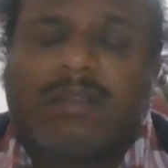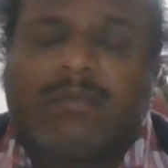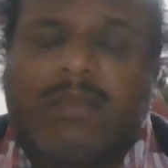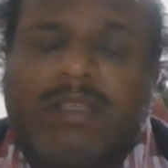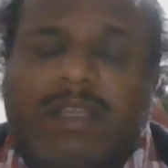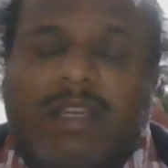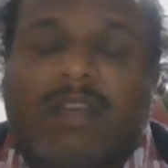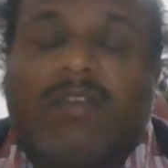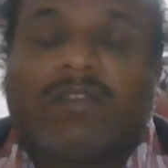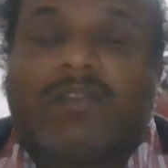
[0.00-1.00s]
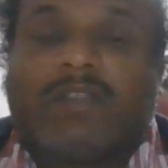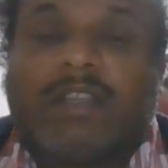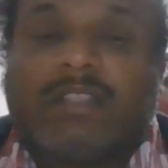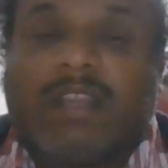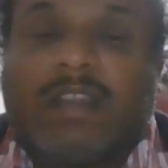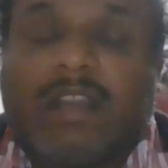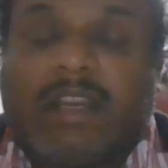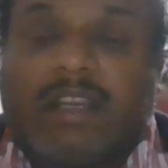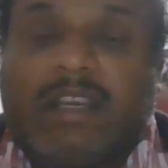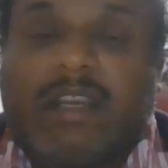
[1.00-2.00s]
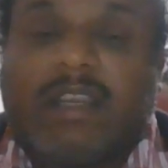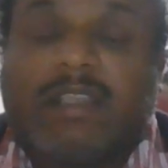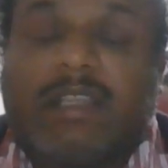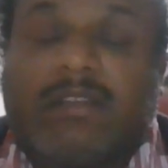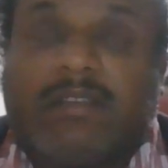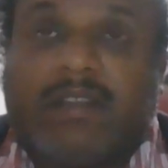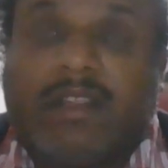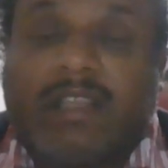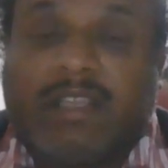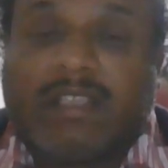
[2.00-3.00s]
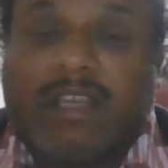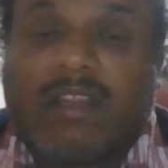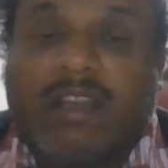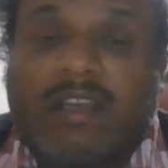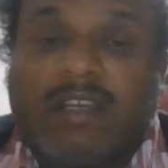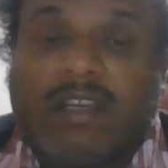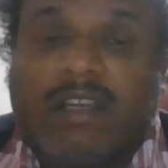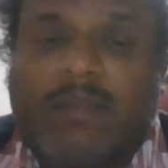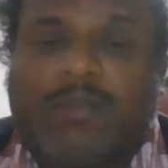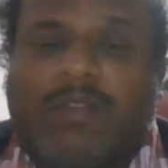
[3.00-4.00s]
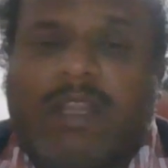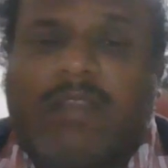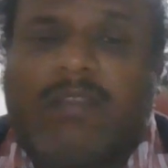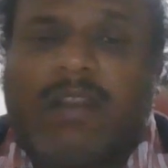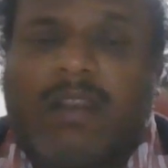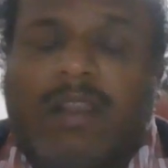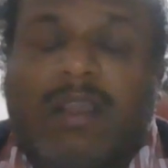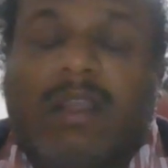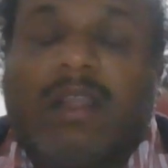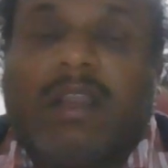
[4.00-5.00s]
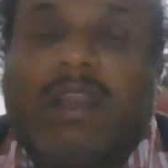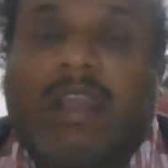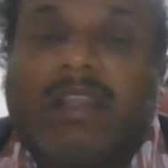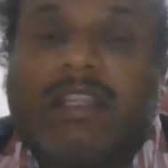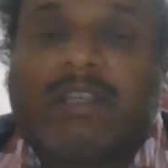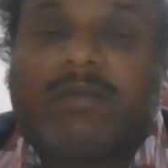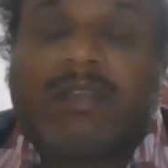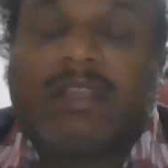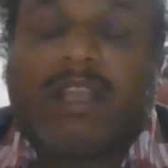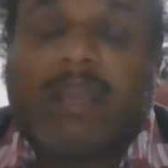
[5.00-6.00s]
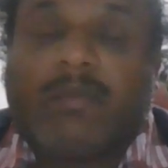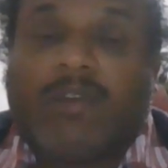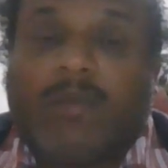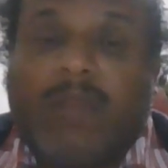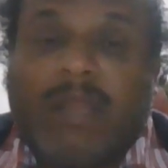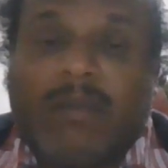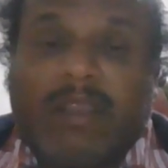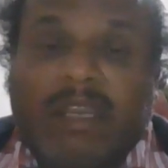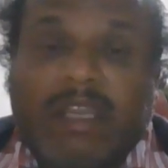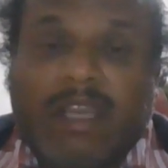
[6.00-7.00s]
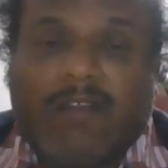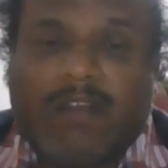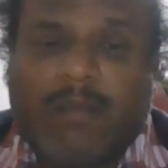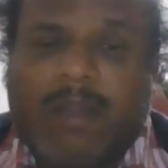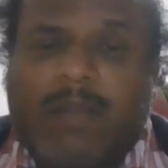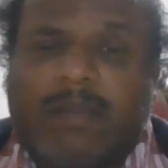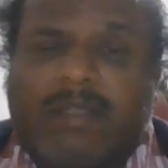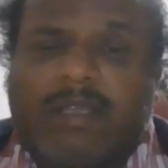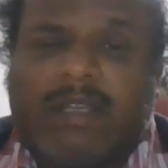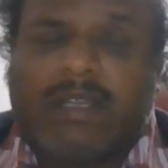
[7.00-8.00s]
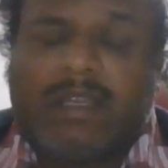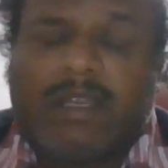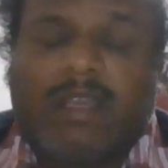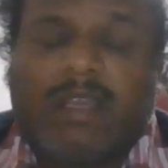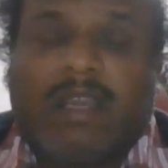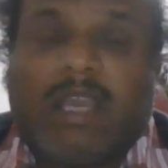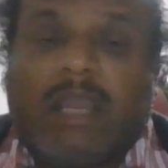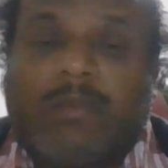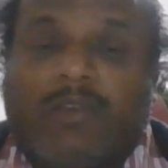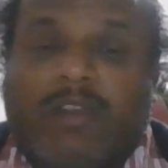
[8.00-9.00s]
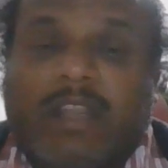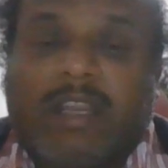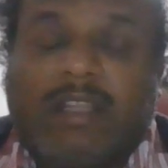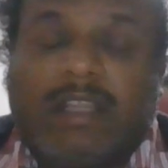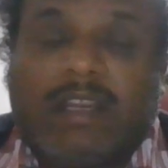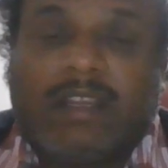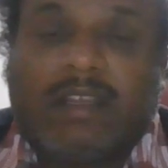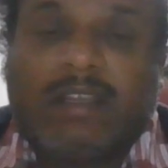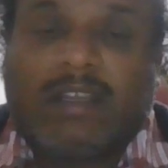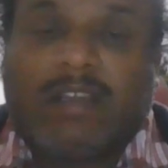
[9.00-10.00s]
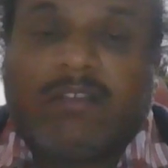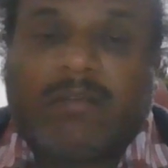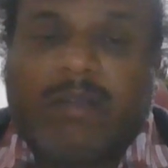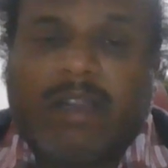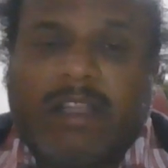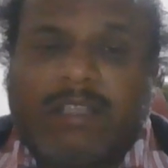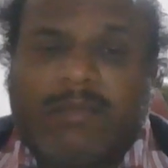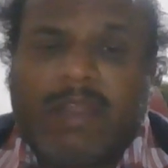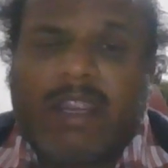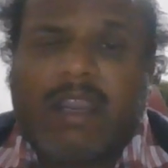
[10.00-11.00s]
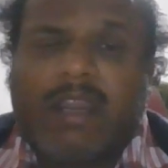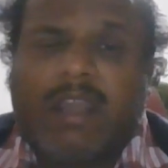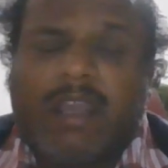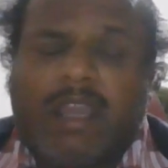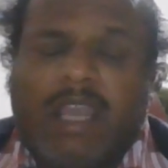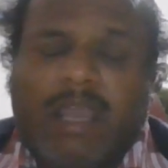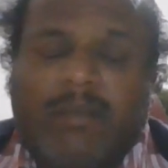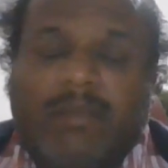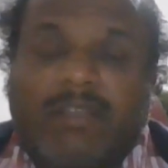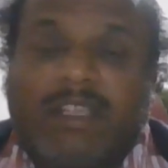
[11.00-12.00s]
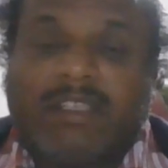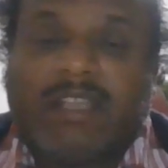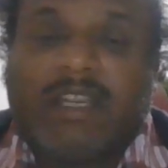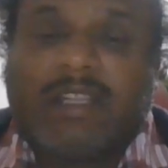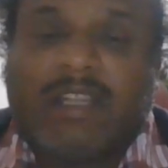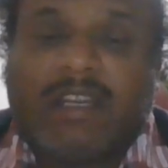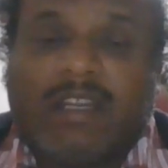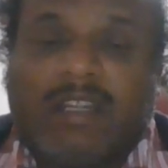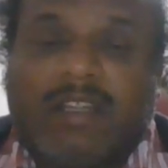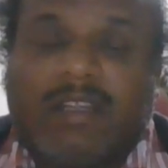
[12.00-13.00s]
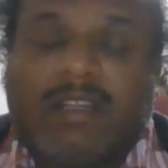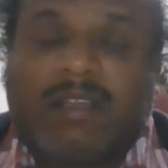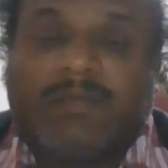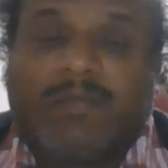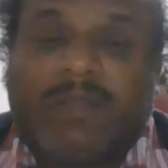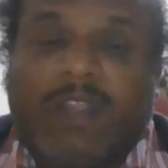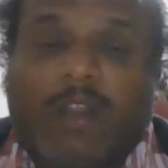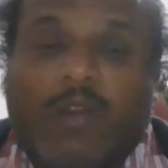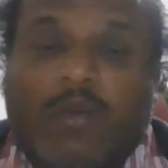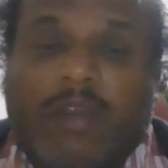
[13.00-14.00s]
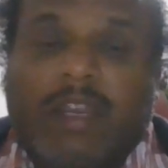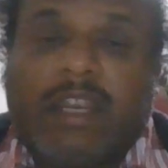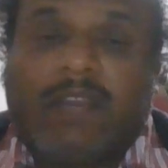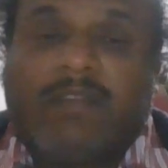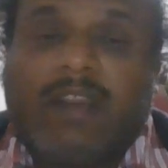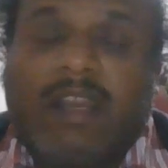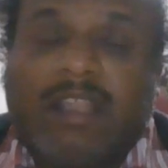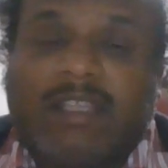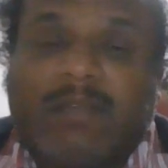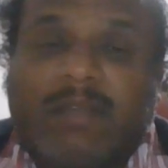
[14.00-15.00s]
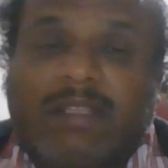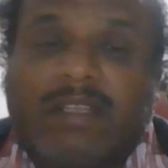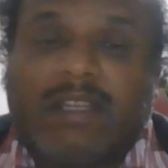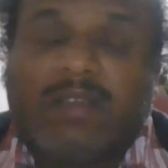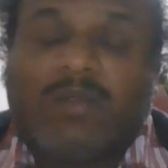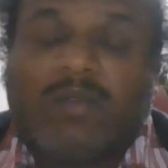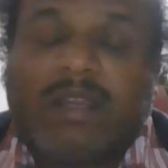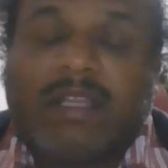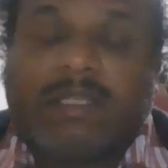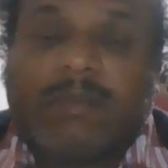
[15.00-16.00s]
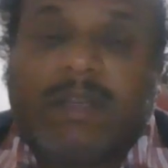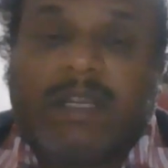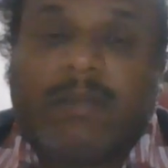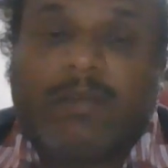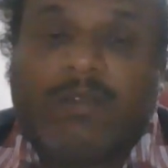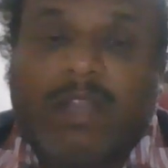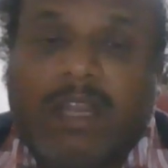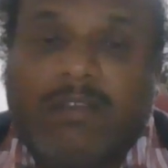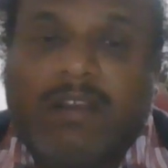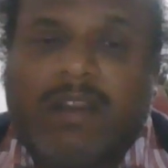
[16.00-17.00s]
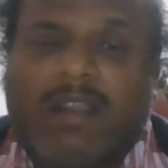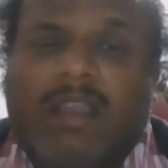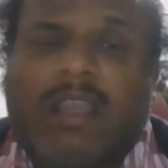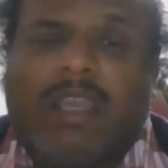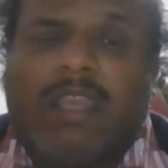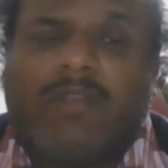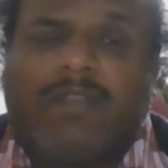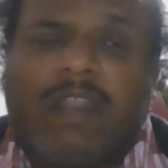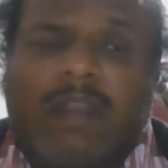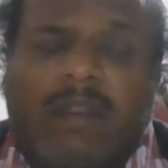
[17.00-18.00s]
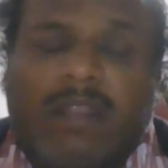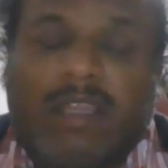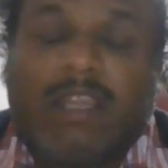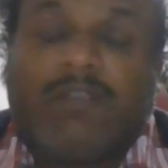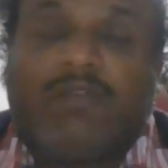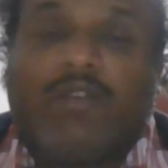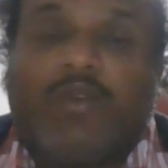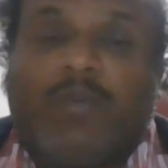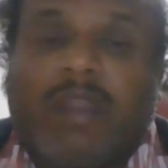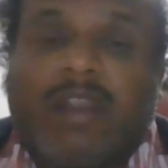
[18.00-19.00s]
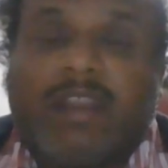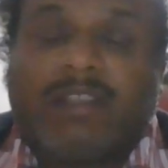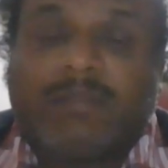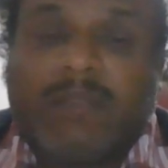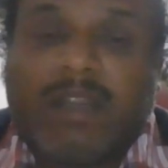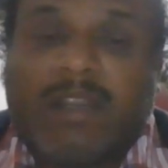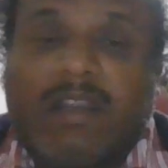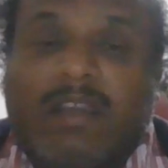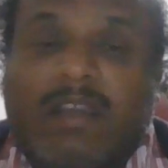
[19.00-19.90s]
basically lots of things are connected, each and every things are connected up to the level. Like this, basically I am not blaming any government. Basically I am not telling that government is bad. I am just telling that to create one lesson, basically you can spend up to the level. If you might have spent